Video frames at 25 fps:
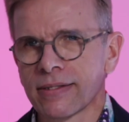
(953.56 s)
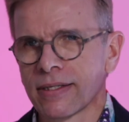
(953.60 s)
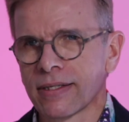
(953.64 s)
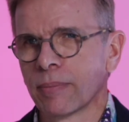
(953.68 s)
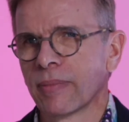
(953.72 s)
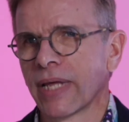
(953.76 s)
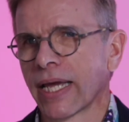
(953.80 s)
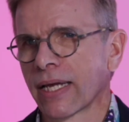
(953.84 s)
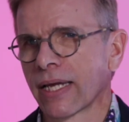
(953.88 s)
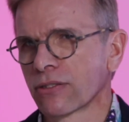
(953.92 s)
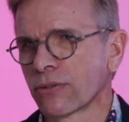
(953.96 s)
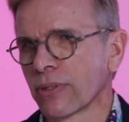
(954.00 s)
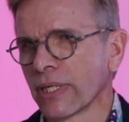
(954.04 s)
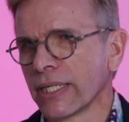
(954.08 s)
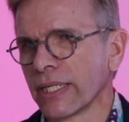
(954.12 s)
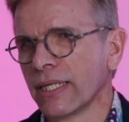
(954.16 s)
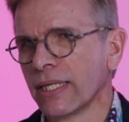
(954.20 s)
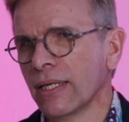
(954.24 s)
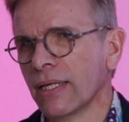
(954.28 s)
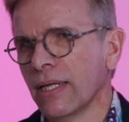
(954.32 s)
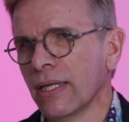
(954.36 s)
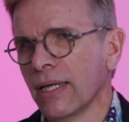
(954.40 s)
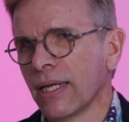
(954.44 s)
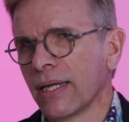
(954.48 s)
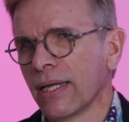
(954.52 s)
them actually,
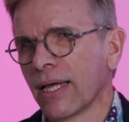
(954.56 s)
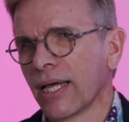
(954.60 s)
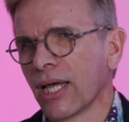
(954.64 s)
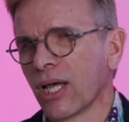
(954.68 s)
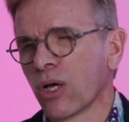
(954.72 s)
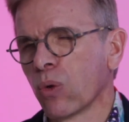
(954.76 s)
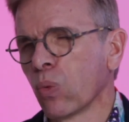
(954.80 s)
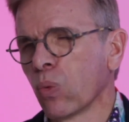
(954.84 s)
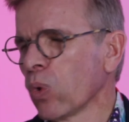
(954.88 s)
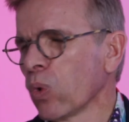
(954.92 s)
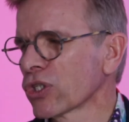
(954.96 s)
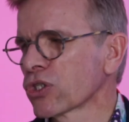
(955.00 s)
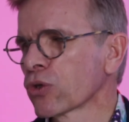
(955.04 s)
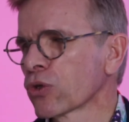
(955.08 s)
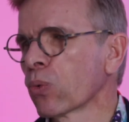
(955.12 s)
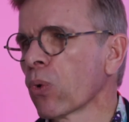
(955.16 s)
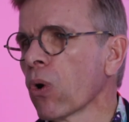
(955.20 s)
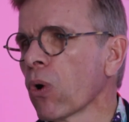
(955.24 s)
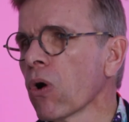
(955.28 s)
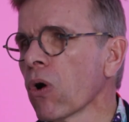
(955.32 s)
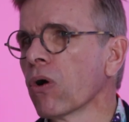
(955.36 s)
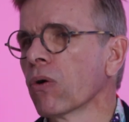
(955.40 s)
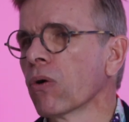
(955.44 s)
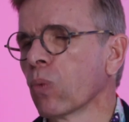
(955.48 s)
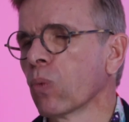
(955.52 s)
what's
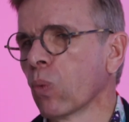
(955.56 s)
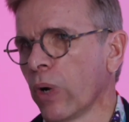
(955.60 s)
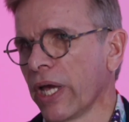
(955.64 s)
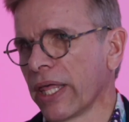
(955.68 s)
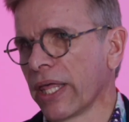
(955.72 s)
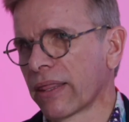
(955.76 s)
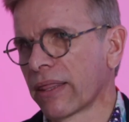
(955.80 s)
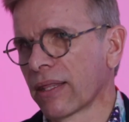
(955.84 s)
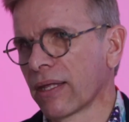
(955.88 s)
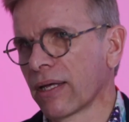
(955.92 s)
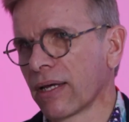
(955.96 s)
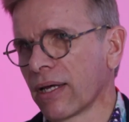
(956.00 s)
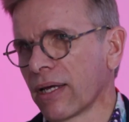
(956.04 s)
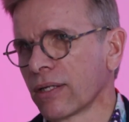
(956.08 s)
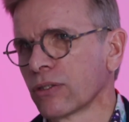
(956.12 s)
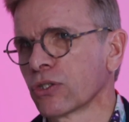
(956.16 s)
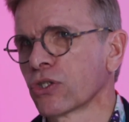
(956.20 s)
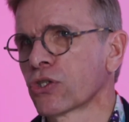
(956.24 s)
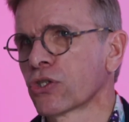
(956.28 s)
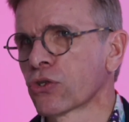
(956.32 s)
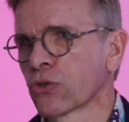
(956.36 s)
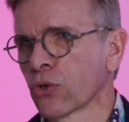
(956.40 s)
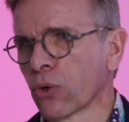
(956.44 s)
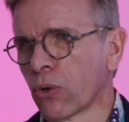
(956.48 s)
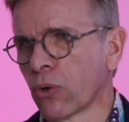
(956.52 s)
wrong with the
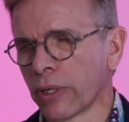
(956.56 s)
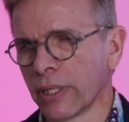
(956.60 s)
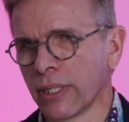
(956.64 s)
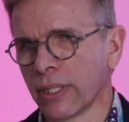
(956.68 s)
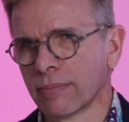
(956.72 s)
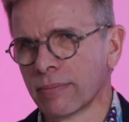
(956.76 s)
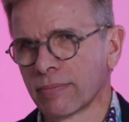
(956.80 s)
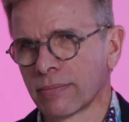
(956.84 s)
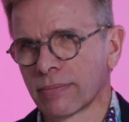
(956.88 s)
story?